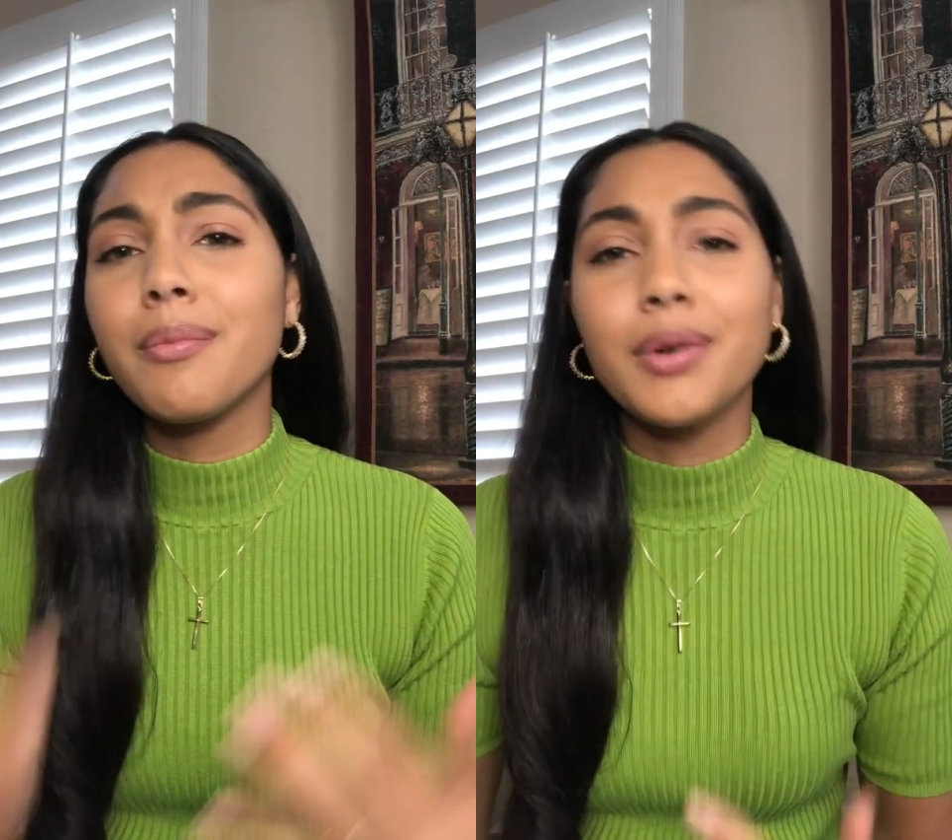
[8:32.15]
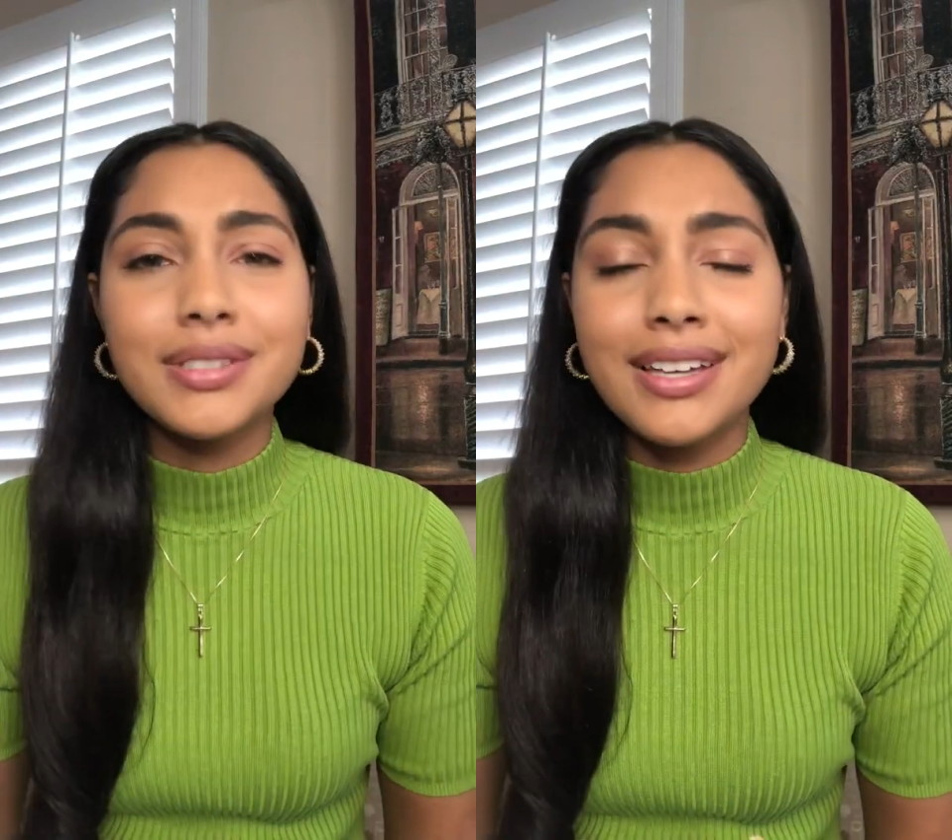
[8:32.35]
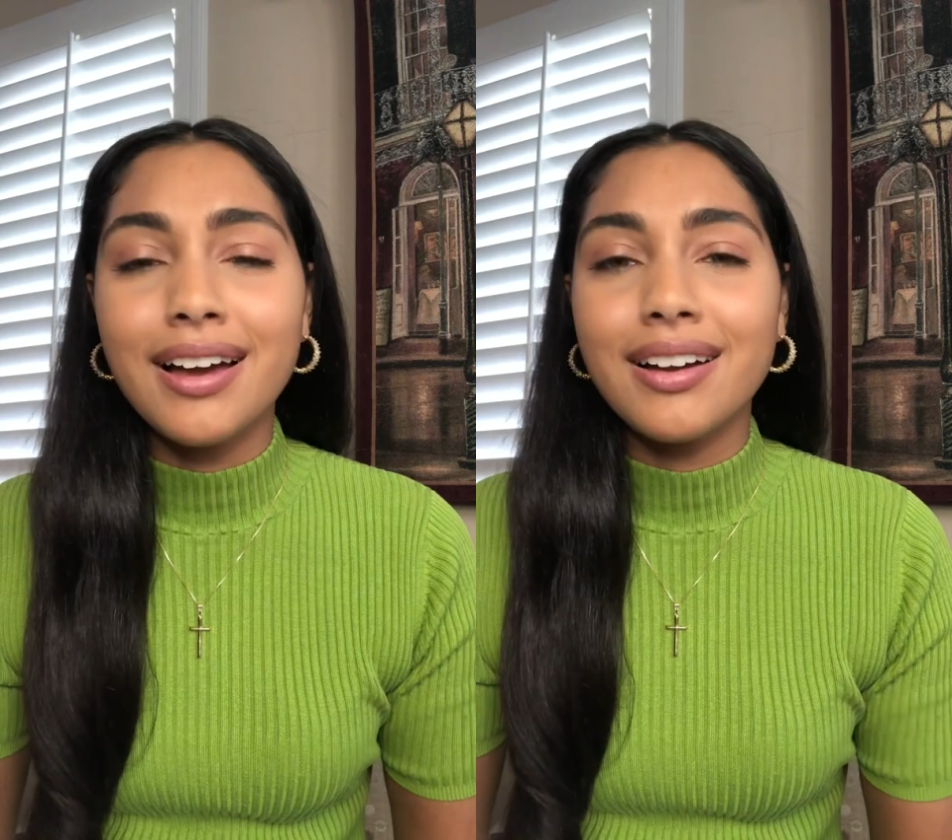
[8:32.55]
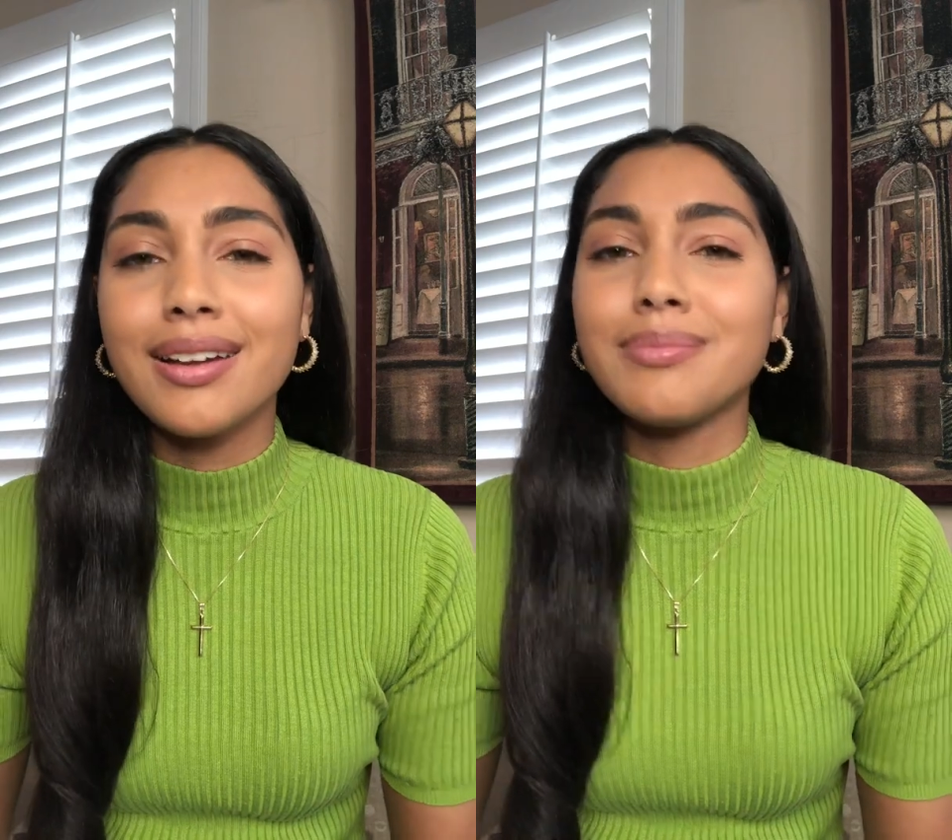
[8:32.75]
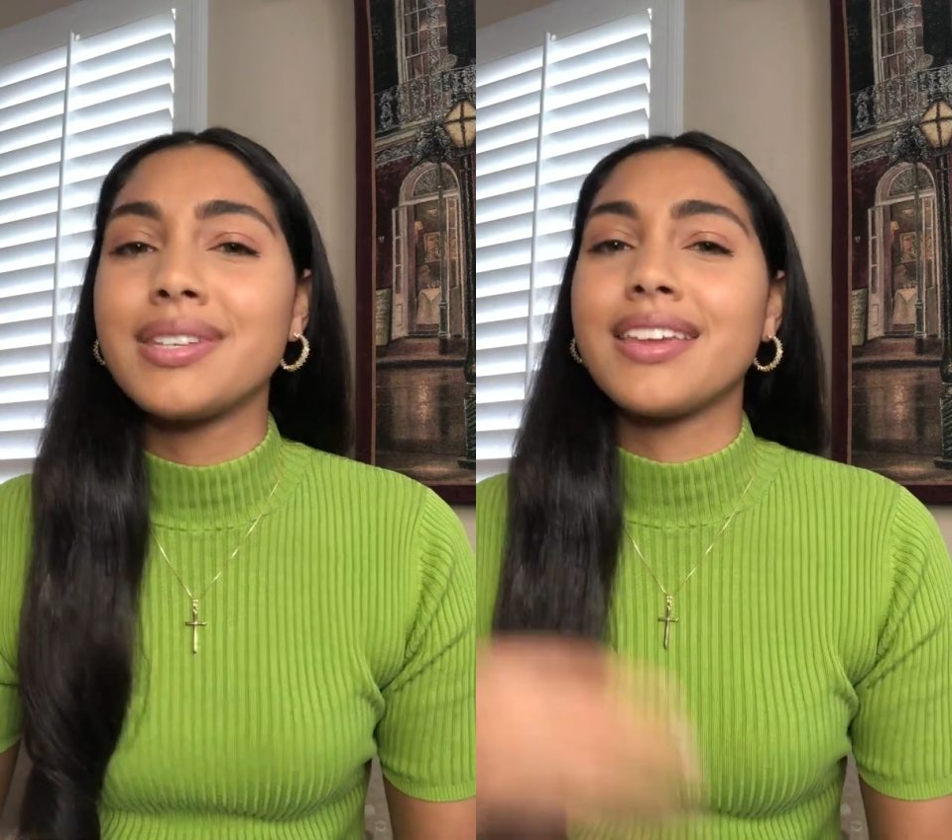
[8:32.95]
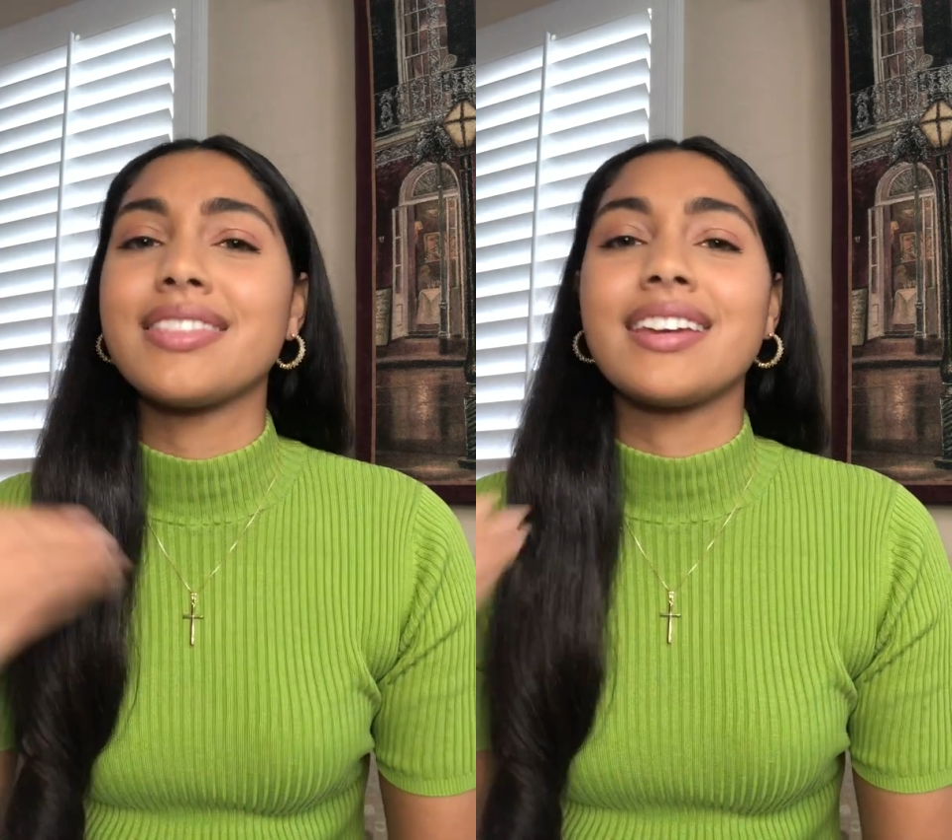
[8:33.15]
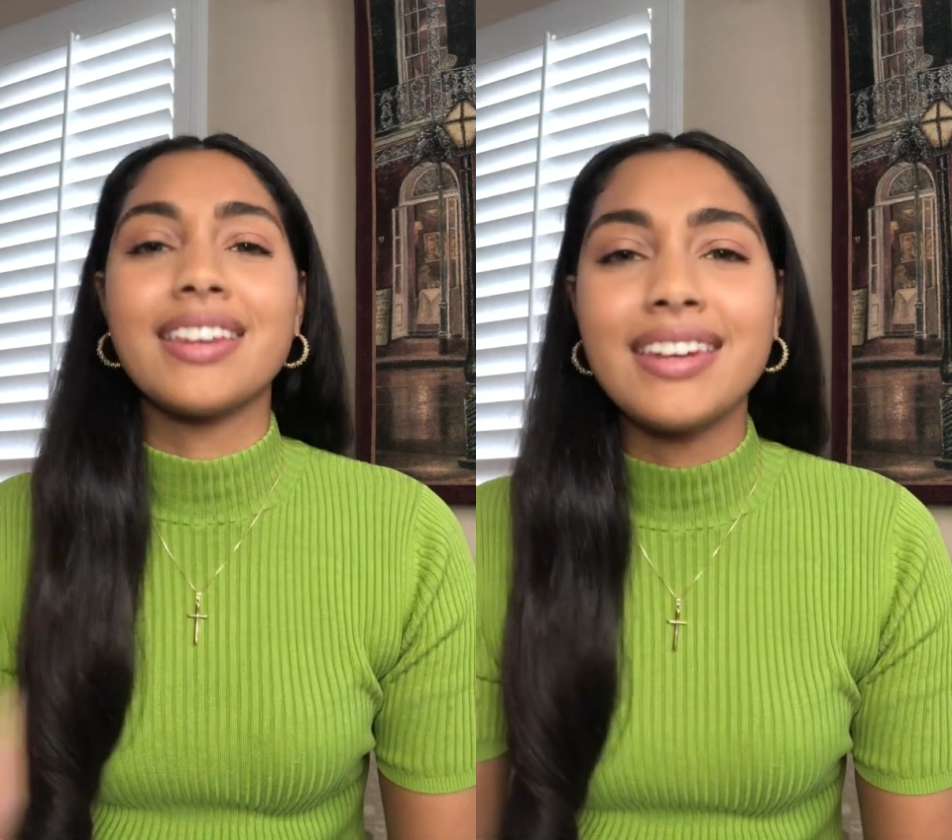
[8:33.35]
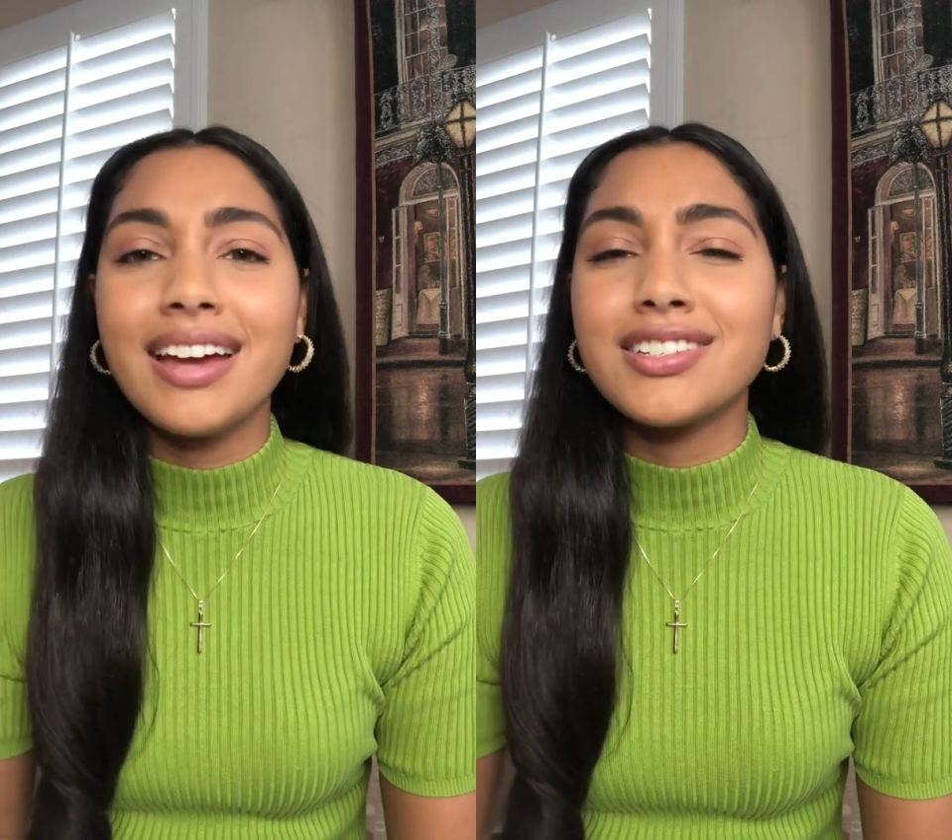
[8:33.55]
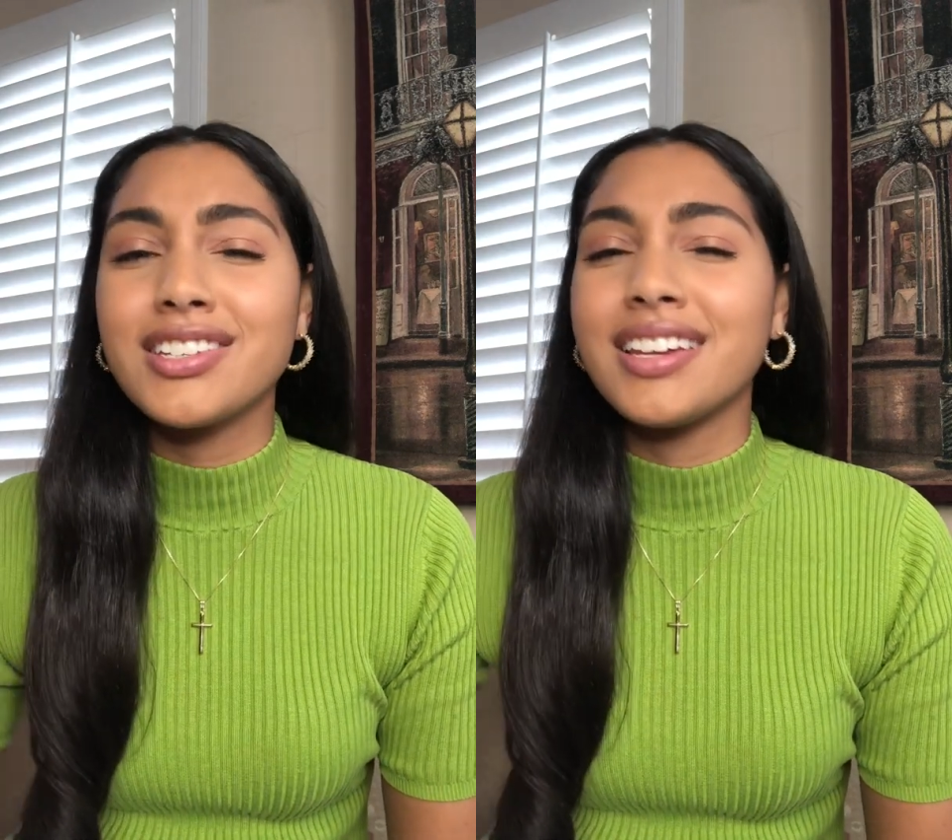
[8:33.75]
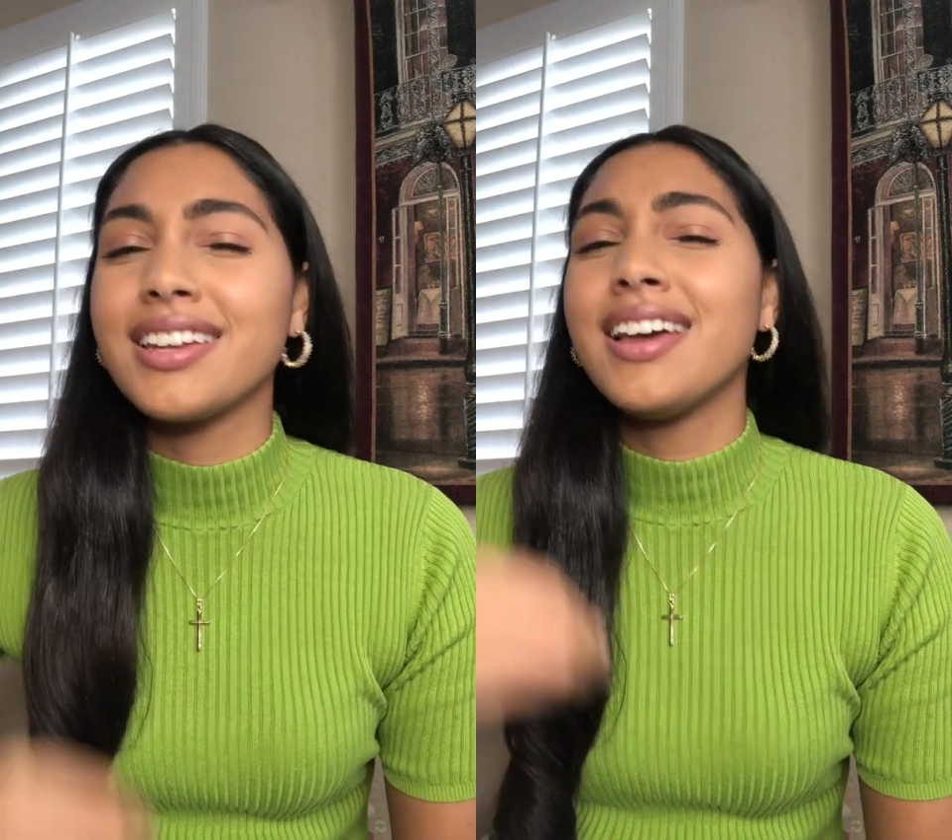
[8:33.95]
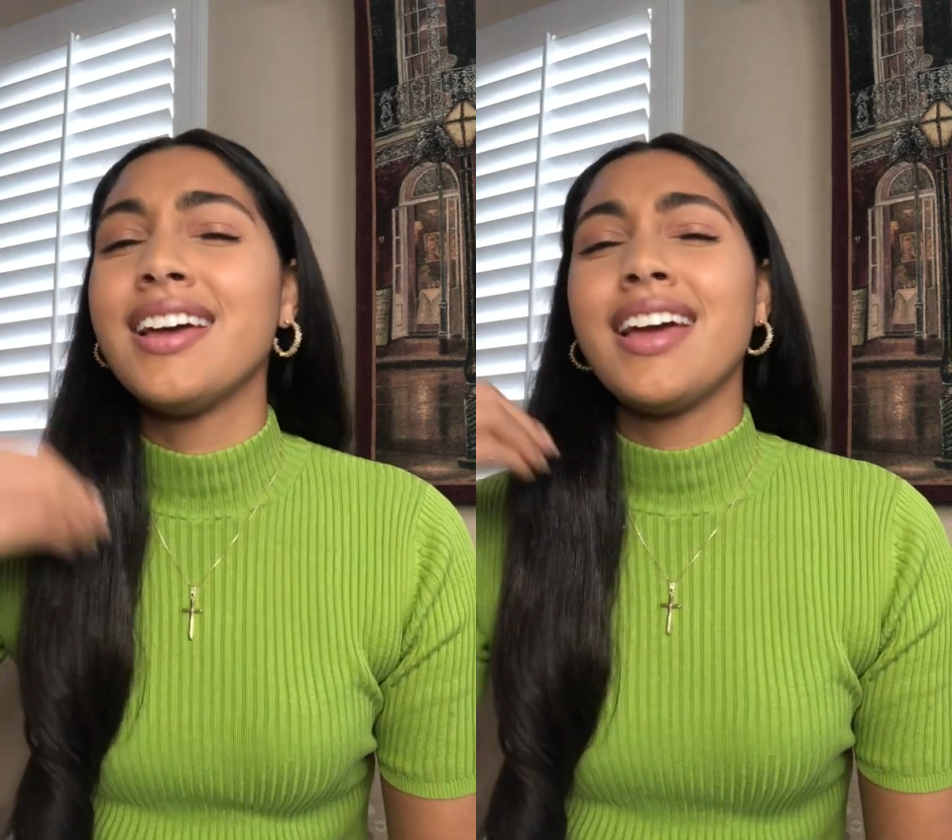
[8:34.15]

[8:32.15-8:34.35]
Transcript: more time to get the connection